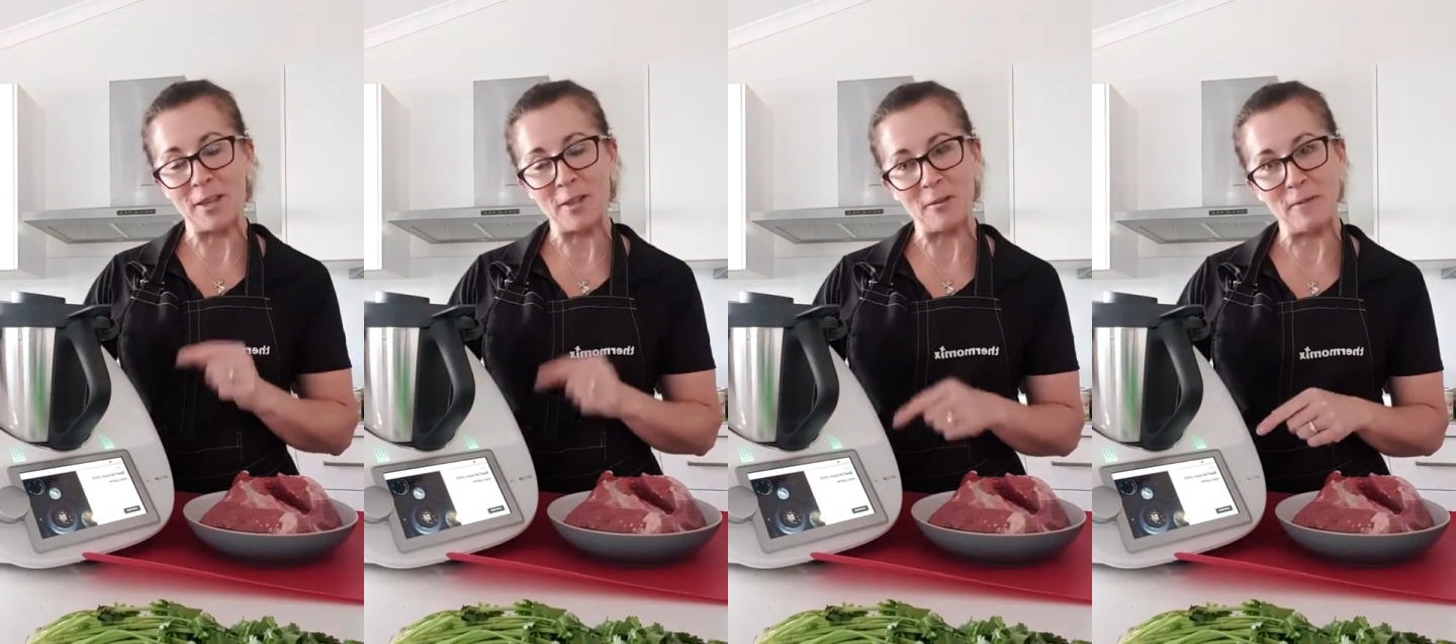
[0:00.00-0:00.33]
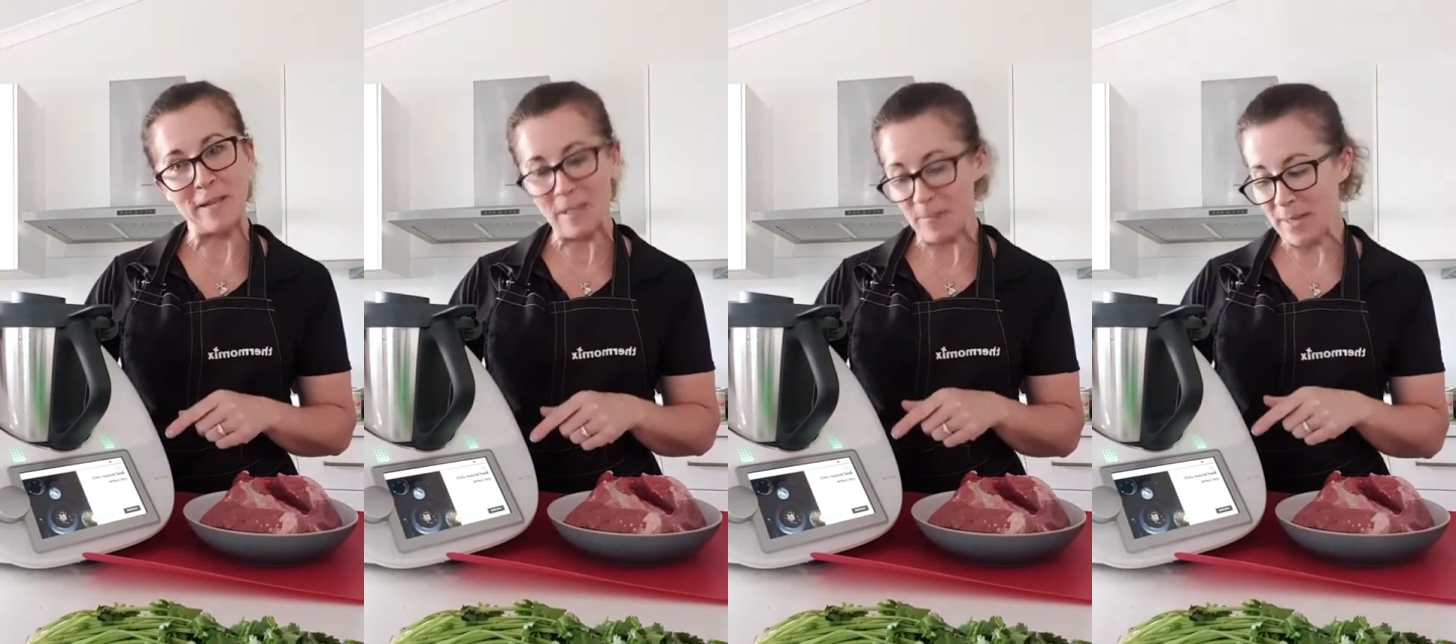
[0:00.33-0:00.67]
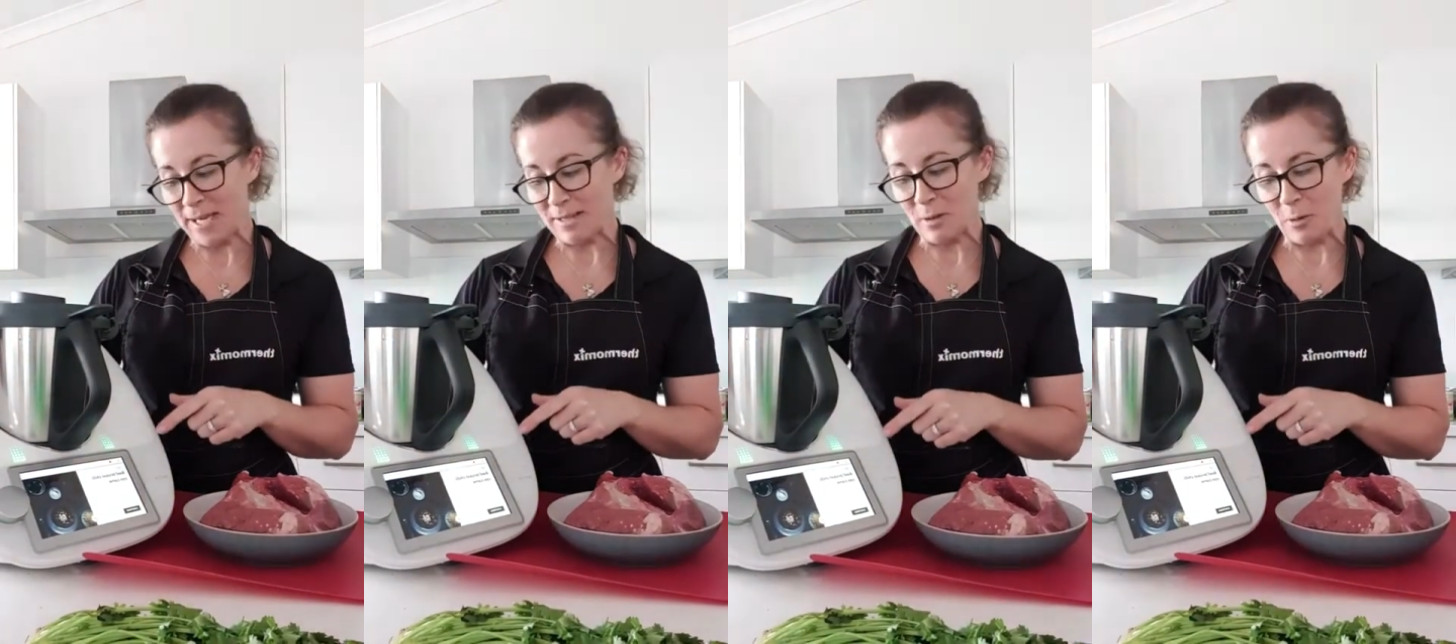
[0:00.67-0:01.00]
the
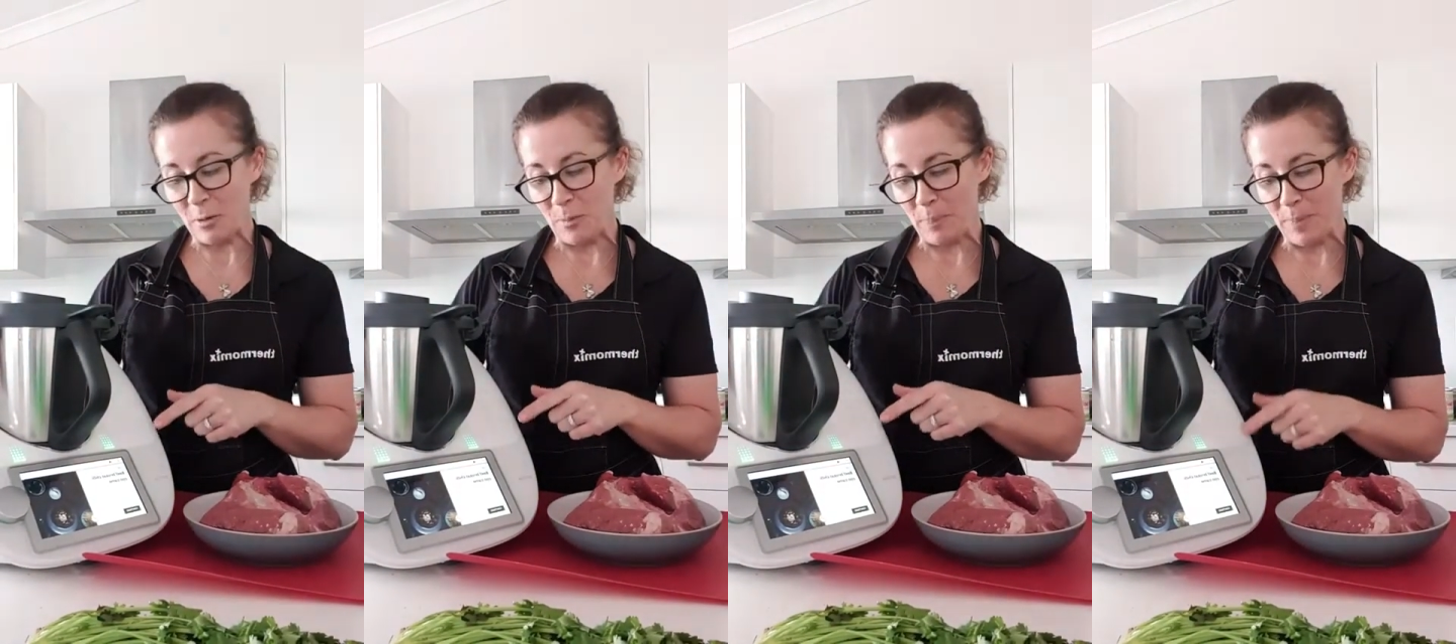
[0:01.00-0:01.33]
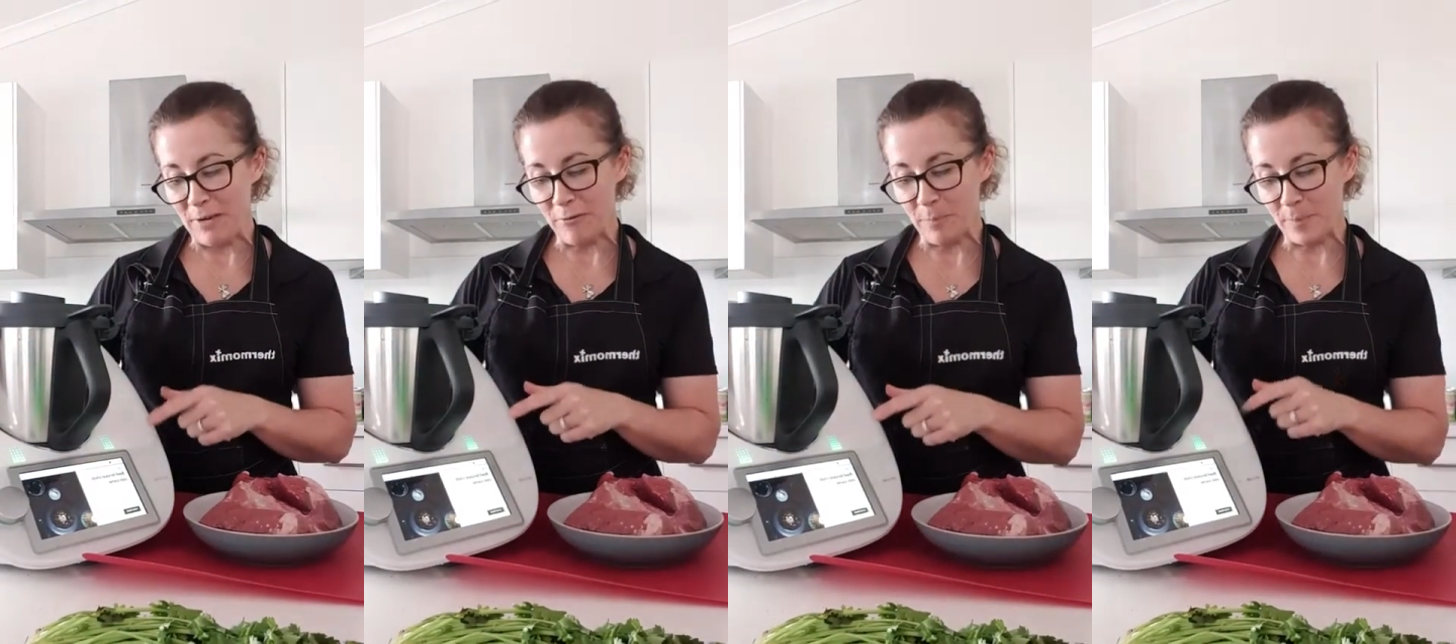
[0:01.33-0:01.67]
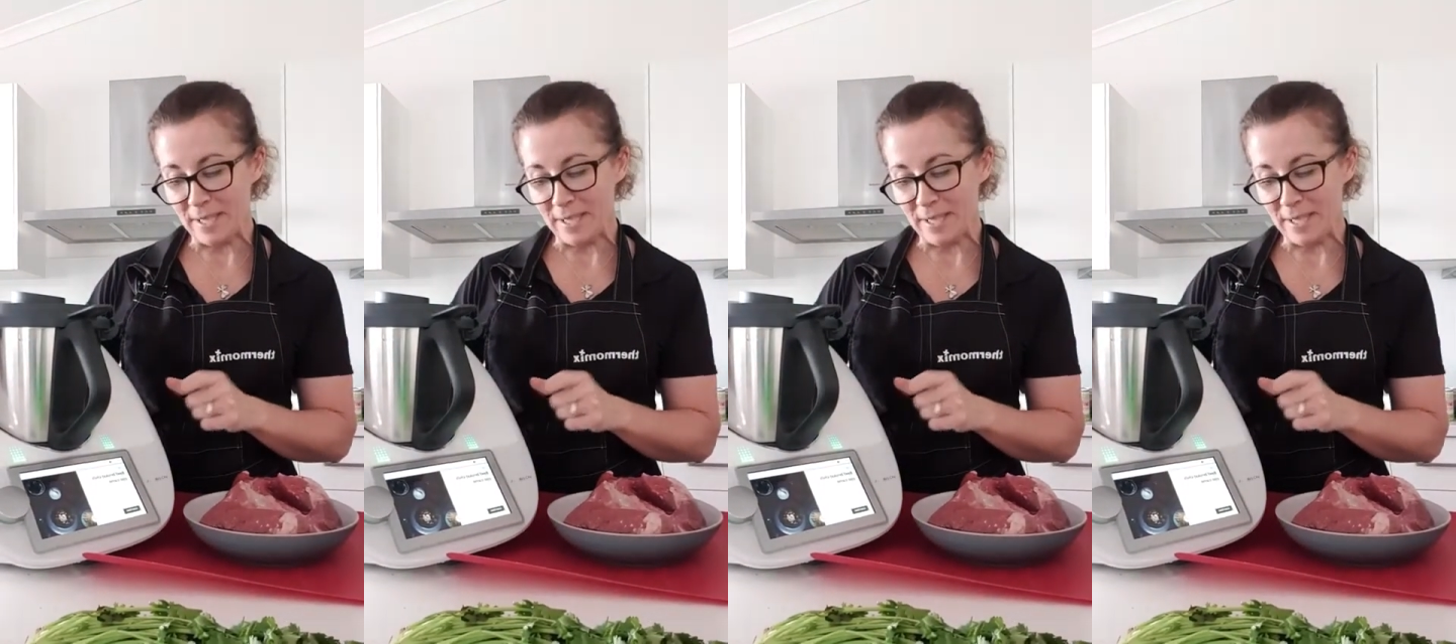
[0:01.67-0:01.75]
recipe is called beef